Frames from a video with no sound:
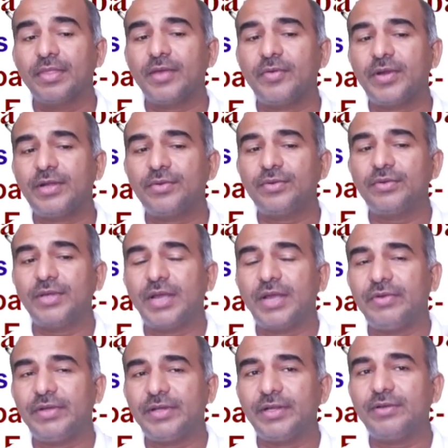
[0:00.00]
Now I
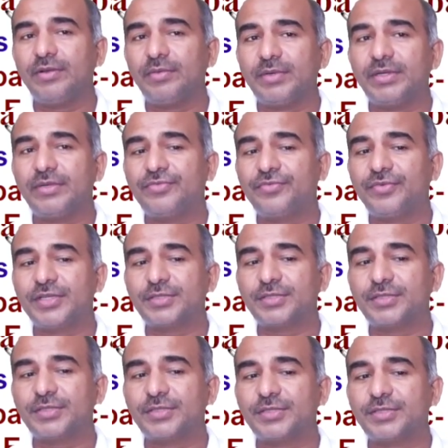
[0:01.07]
will tell you about the
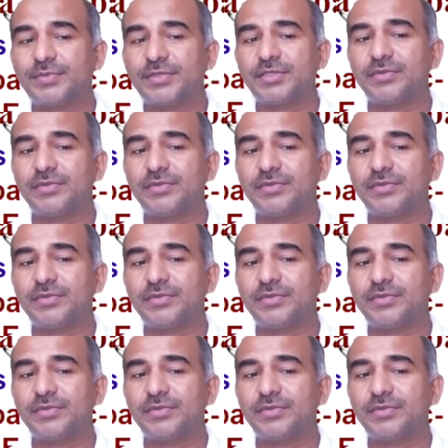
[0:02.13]
first principle.